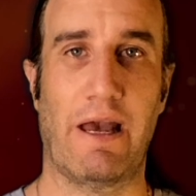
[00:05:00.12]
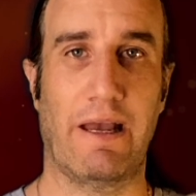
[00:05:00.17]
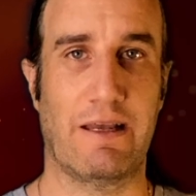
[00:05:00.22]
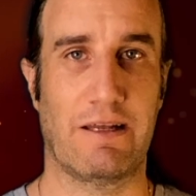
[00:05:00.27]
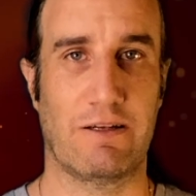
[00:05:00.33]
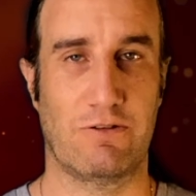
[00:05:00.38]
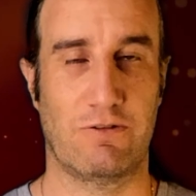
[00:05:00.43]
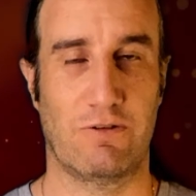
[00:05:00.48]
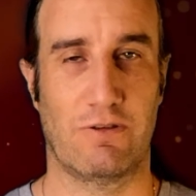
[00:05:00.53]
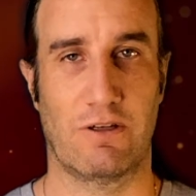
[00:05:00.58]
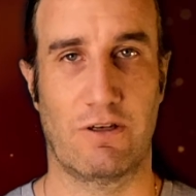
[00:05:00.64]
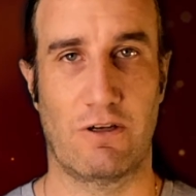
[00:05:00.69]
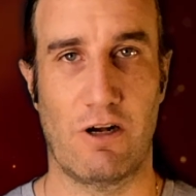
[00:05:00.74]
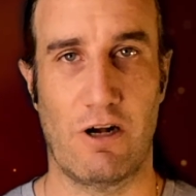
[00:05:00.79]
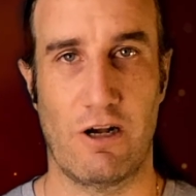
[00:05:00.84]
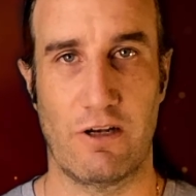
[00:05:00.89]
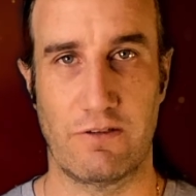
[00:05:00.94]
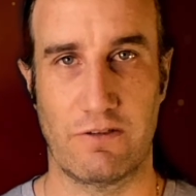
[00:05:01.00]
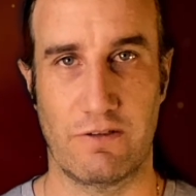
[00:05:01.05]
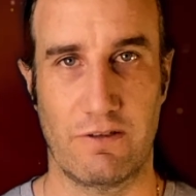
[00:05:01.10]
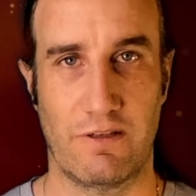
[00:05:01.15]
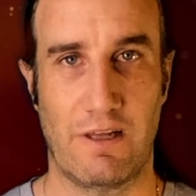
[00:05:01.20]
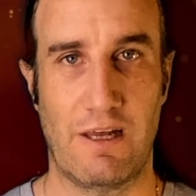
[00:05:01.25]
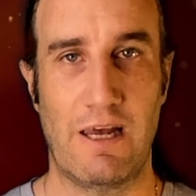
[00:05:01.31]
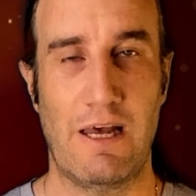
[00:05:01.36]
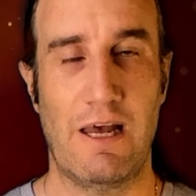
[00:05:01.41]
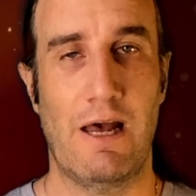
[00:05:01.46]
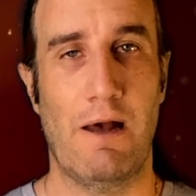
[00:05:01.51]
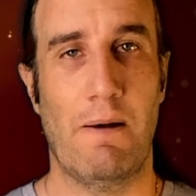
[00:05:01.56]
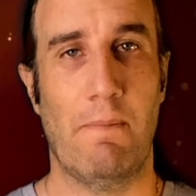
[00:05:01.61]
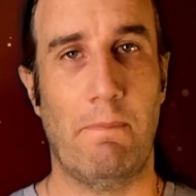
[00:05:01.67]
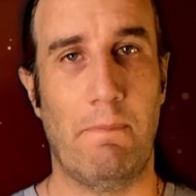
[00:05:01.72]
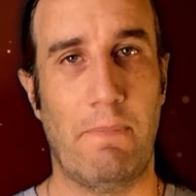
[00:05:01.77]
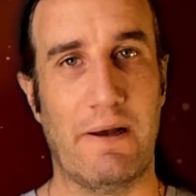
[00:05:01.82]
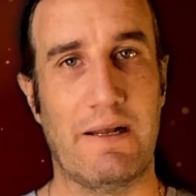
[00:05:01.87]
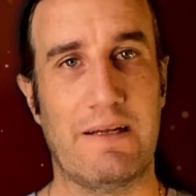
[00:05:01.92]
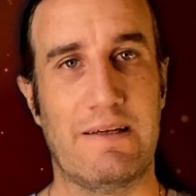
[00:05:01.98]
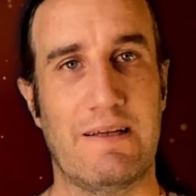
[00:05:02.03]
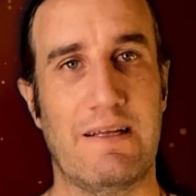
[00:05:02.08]
back into the castle.
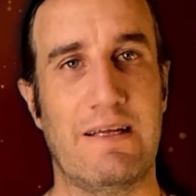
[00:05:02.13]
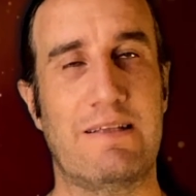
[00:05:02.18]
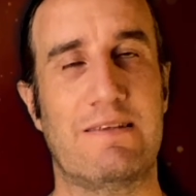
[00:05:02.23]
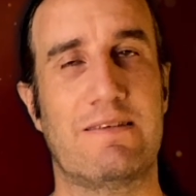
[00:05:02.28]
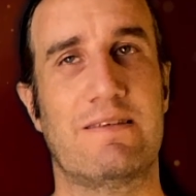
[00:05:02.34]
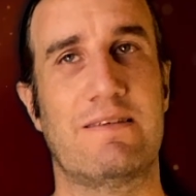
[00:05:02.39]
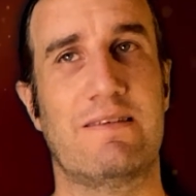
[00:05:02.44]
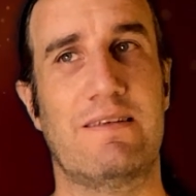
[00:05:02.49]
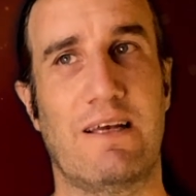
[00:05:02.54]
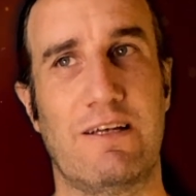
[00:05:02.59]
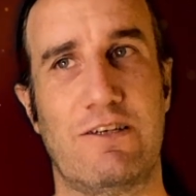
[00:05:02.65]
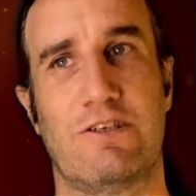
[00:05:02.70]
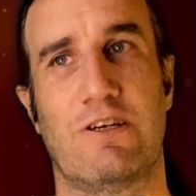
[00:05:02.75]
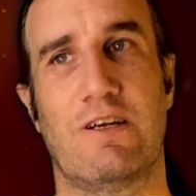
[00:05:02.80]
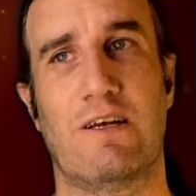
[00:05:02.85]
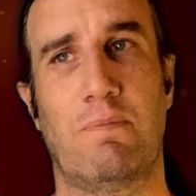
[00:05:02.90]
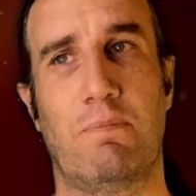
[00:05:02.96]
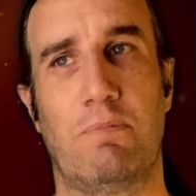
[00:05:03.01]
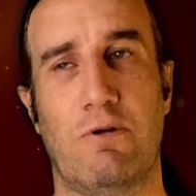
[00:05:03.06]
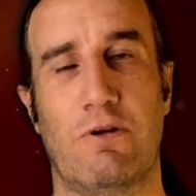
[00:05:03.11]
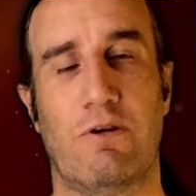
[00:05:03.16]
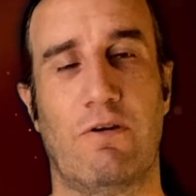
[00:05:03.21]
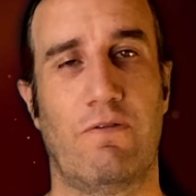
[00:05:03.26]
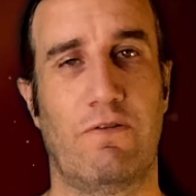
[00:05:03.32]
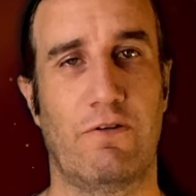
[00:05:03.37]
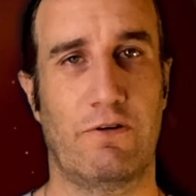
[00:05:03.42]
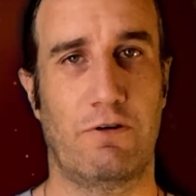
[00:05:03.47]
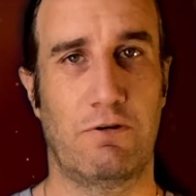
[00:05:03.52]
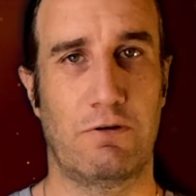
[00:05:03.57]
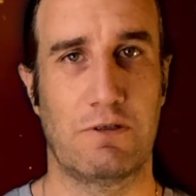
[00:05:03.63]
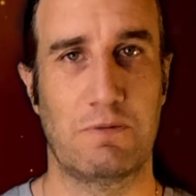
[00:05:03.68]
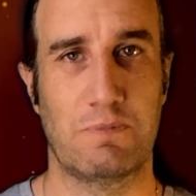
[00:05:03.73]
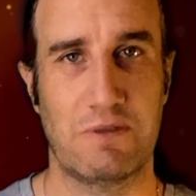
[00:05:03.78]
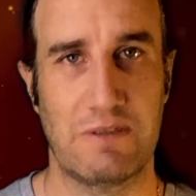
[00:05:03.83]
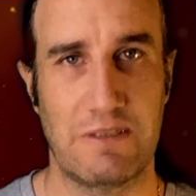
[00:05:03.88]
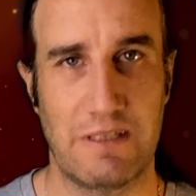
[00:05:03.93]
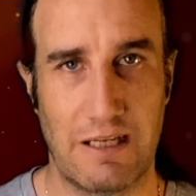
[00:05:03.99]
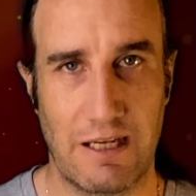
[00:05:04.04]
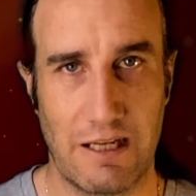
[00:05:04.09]
But it's such a beautiful
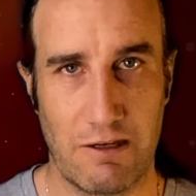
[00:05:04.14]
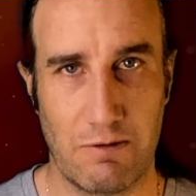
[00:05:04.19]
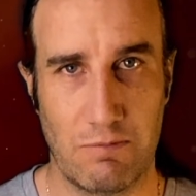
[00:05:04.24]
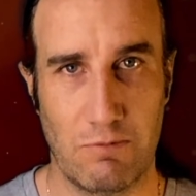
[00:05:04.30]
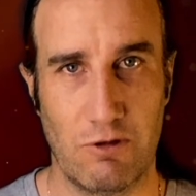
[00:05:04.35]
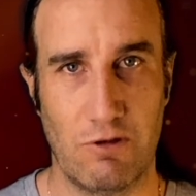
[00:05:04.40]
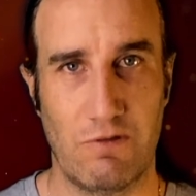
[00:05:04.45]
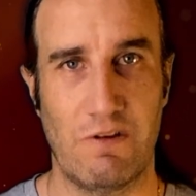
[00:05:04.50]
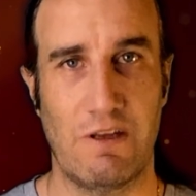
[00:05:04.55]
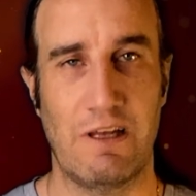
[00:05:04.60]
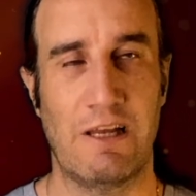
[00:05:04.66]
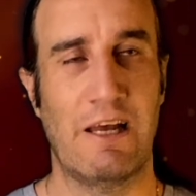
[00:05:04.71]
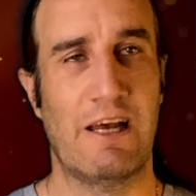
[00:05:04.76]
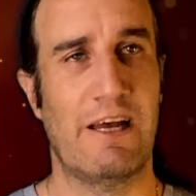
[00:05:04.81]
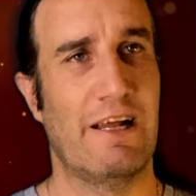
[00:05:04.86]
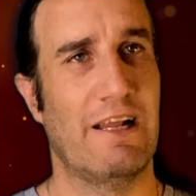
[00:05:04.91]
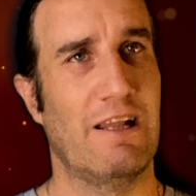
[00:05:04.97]
Christmassy kind of movie.